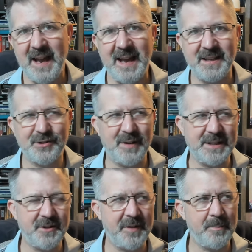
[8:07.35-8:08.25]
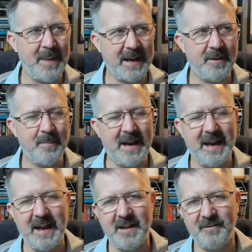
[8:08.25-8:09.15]
x-rays of the back of my
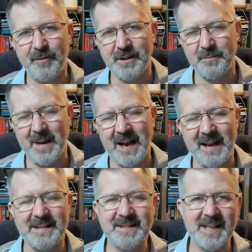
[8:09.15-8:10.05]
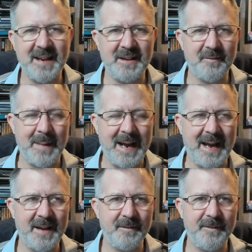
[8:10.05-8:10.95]
hand, front of my hand, side of my
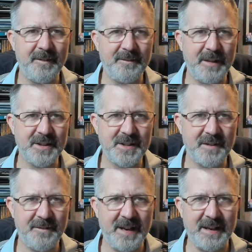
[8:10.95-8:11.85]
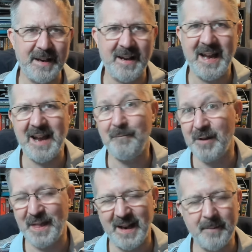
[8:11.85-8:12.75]
hand, just the finger,
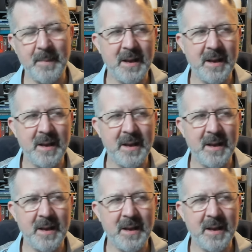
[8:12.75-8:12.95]
everything.